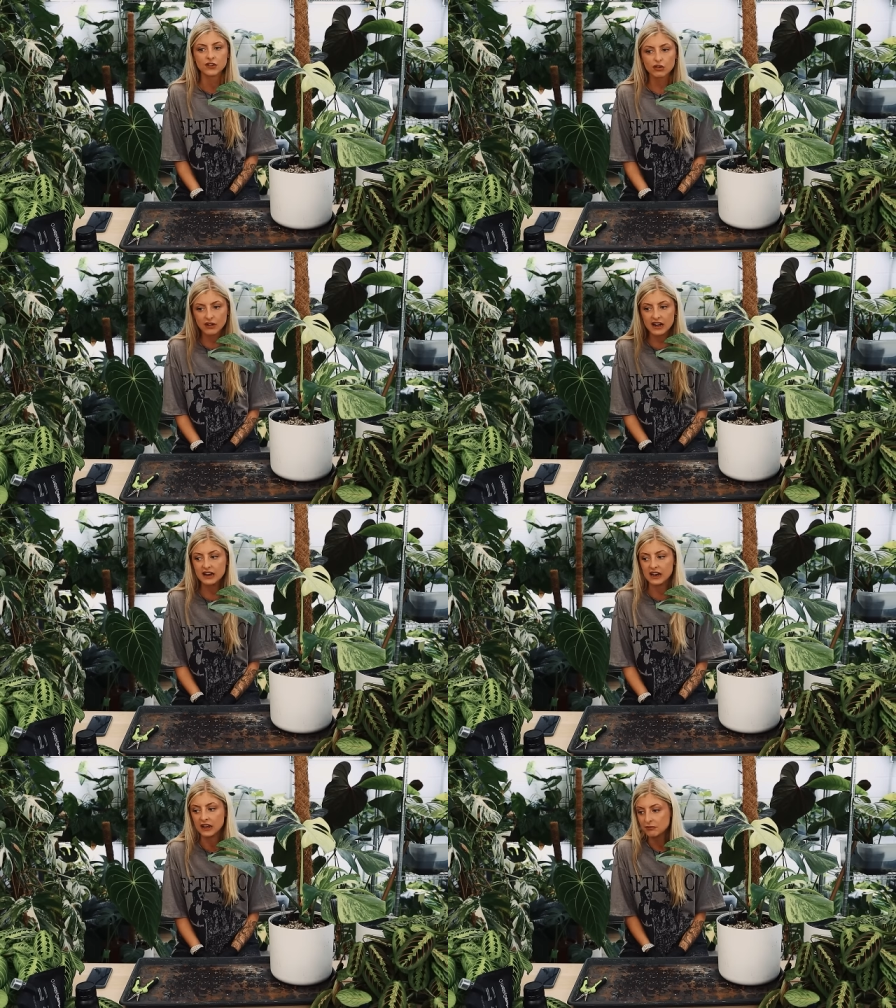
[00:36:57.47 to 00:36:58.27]
So
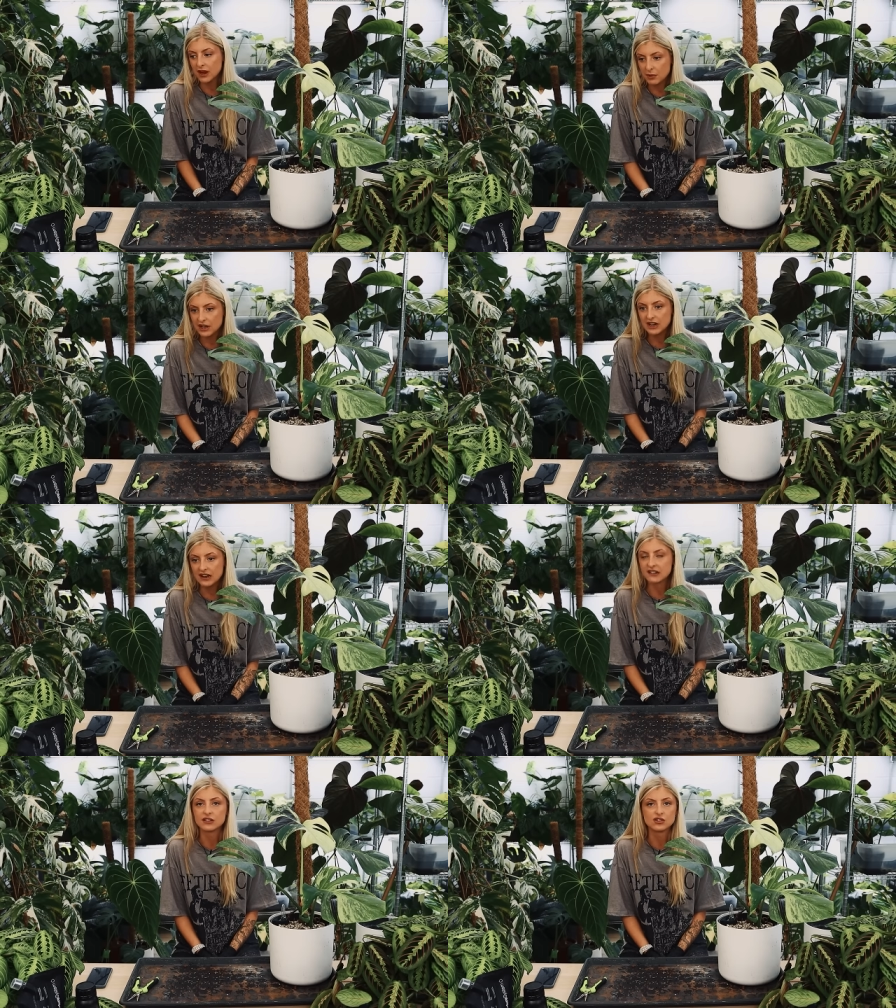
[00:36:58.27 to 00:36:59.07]
really, my opinion
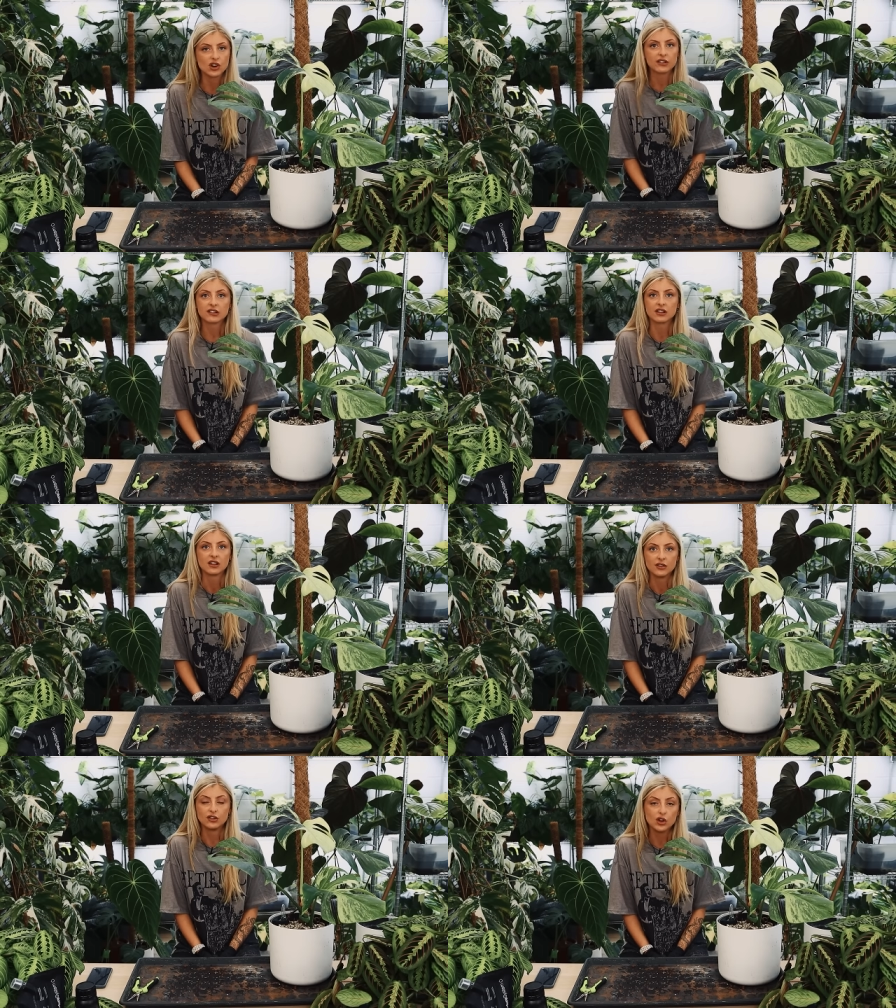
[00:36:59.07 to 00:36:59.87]
is
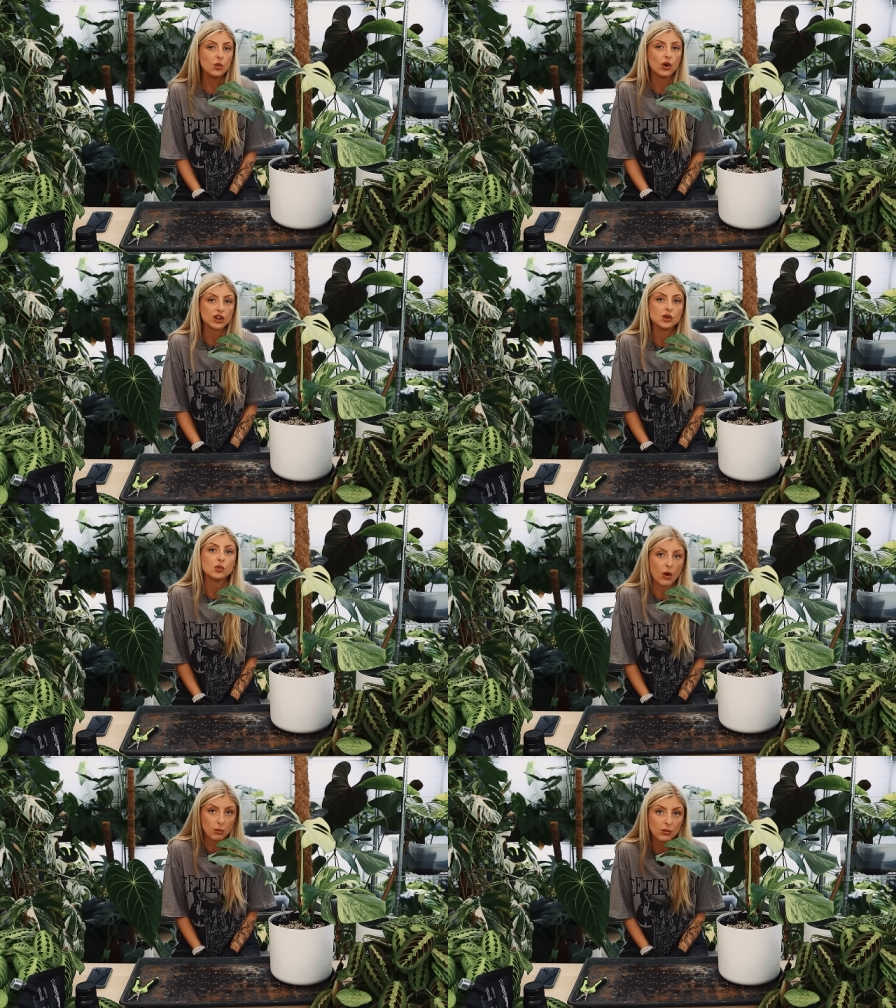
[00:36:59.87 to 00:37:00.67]
just do what you
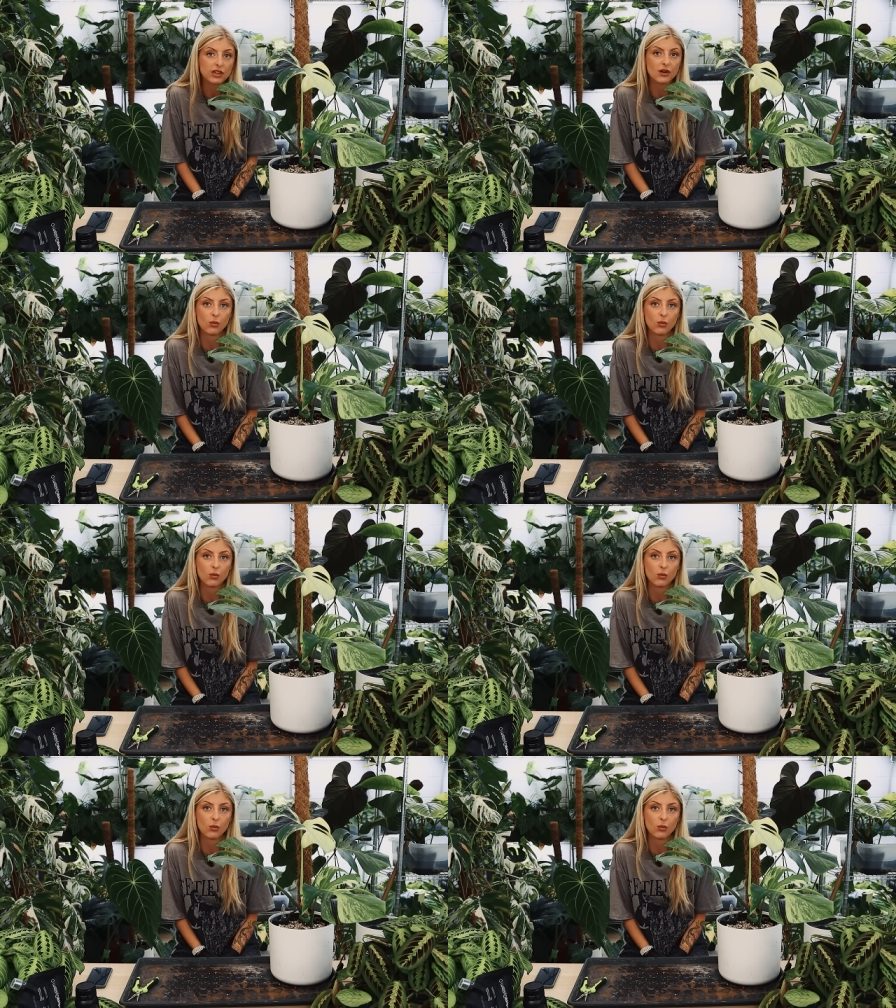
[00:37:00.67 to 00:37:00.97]
want with